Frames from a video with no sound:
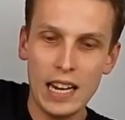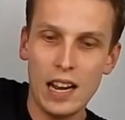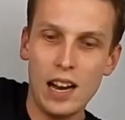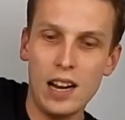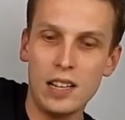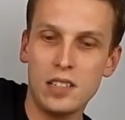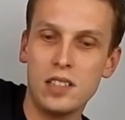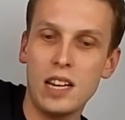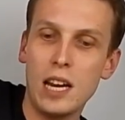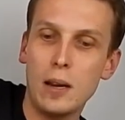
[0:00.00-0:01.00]
ARC
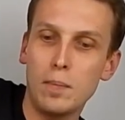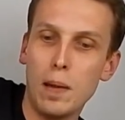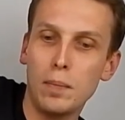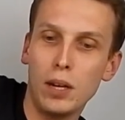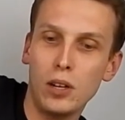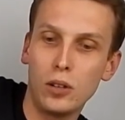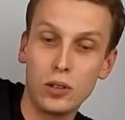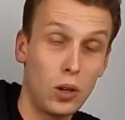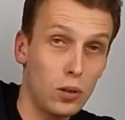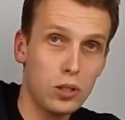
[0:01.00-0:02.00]
member who
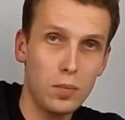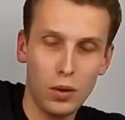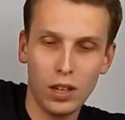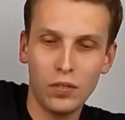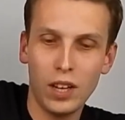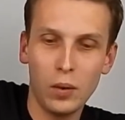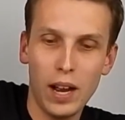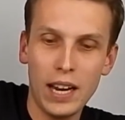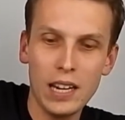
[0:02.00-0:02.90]
is also building a featherweight.